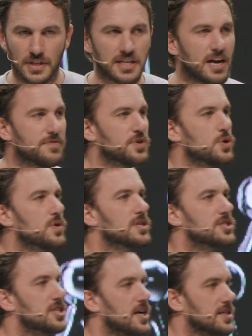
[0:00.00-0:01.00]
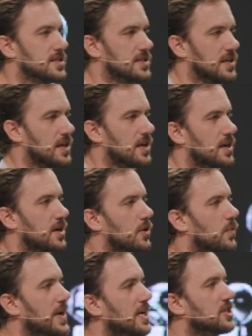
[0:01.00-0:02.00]
Now, if you could just
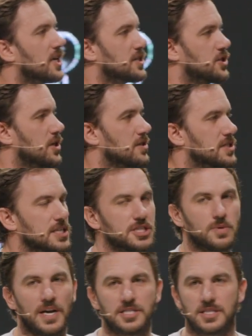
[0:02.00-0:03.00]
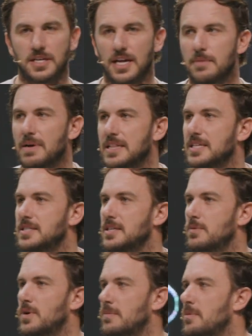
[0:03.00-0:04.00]
readjust your situation today by listening
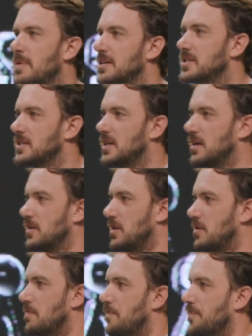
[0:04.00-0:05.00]
to what I'm about to tell you.